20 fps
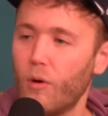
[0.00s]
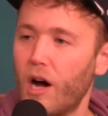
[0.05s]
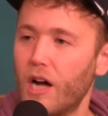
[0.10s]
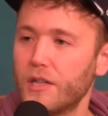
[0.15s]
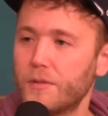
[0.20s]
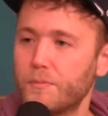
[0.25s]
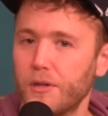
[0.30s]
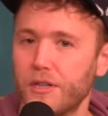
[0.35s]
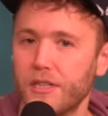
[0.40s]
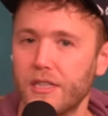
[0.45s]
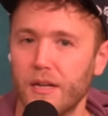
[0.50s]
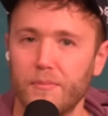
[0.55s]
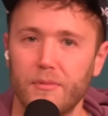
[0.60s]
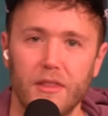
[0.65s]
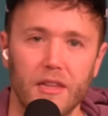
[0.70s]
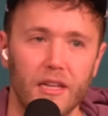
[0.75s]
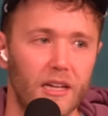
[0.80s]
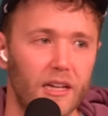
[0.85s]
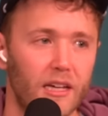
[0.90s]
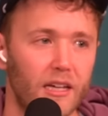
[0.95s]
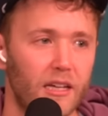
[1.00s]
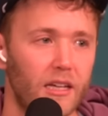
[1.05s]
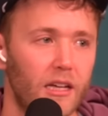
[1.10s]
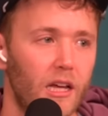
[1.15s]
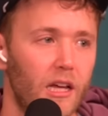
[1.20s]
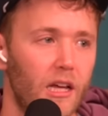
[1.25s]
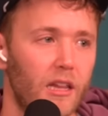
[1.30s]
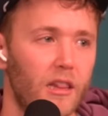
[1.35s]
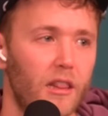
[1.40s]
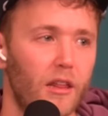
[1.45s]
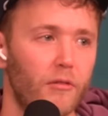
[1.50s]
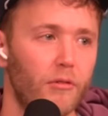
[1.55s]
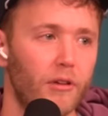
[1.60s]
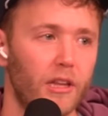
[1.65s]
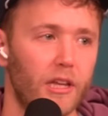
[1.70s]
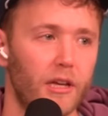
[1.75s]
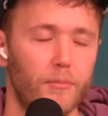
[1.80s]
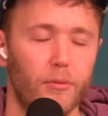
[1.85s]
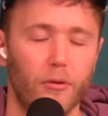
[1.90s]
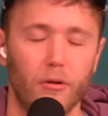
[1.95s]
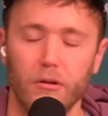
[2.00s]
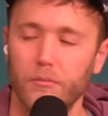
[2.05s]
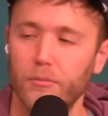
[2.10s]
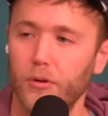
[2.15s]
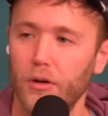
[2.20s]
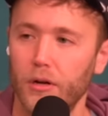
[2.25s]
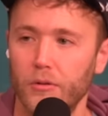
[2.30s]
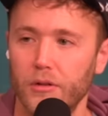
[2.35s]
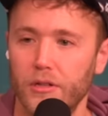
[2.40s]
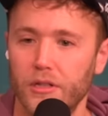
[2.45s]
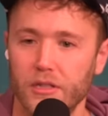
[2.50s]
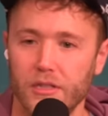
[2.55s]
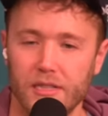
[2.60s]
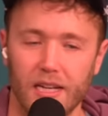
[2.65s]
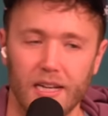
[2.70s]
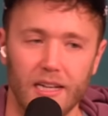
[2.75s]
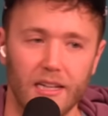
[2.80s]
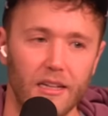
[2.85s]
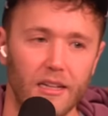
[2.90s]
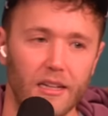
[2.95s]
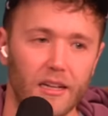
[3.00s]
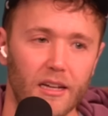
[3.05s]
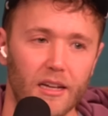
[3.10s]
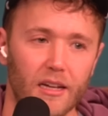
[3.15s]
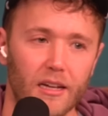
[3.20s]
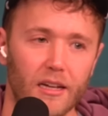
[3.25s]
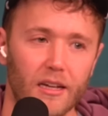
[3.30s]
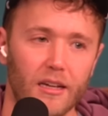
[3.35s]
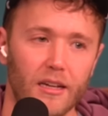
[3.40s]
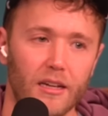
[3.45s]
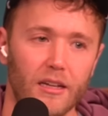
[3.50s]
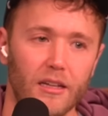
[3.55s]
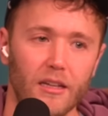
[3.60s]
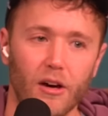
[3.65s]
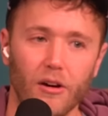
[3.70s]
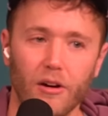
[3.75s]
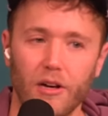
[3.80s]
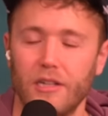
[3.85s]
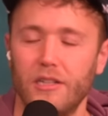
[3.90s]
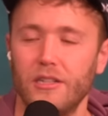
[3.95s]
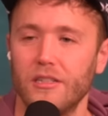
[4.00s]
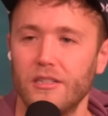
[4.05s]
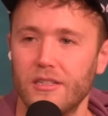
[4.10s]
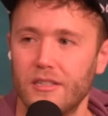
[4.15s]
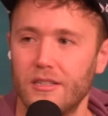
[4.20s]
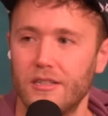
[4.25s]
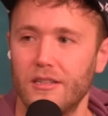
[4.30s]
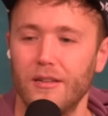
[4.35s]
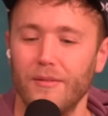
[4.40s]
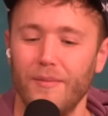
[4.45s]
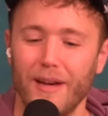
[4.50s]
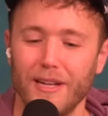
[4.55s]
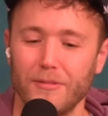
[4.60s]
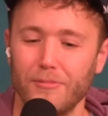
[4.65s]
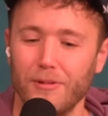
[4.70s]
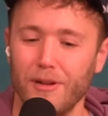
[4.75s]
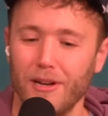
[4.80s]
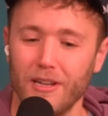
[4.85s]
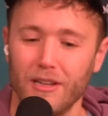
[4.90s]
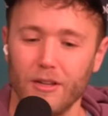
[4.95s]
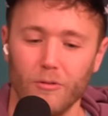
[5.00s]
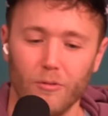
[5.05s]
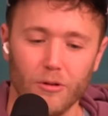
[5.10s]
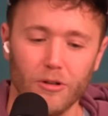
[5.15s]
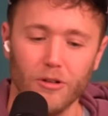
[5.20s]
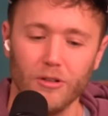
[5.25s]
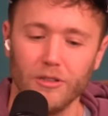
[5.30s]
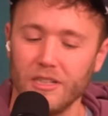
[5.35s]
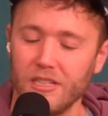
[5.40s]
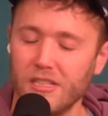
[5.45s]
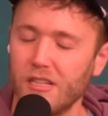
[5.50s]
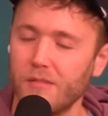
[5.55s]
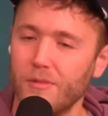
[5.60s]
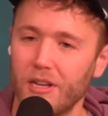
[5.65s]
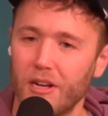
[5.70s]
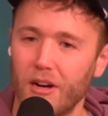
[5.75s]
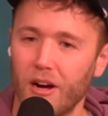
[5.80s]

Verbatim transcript: Waz brings up the the really important point, which is that Jokic is the best player in the world, and he's going to yeah.